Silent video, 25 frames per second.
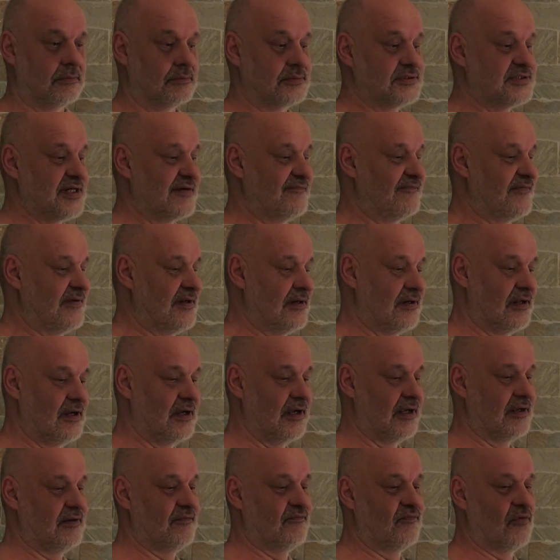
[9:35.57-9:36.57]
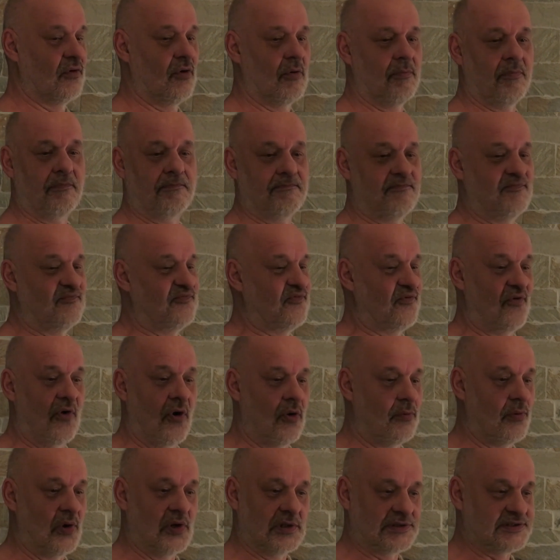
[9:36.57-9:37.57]
Something like 4
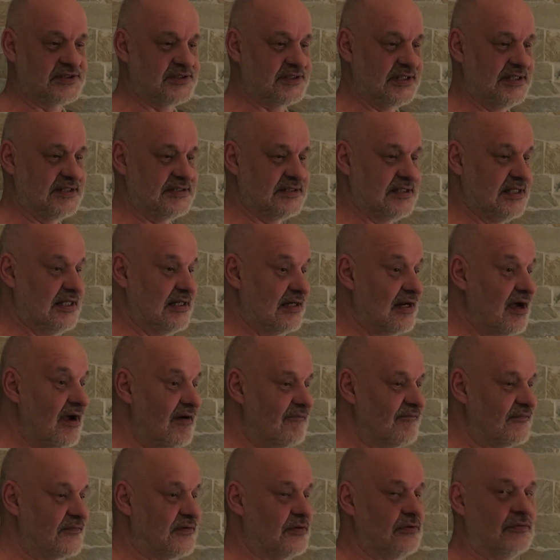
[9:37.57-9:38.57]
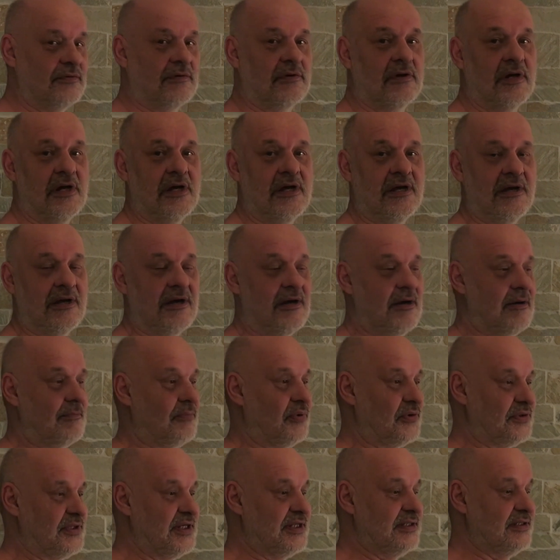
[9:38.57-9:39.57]
volts is enough to
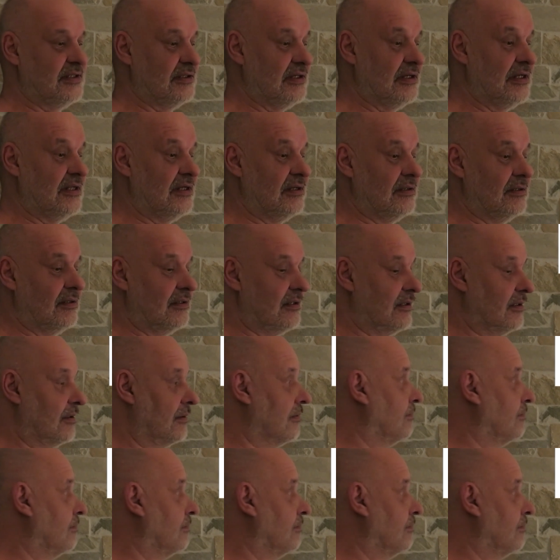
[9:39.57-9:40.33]
put it in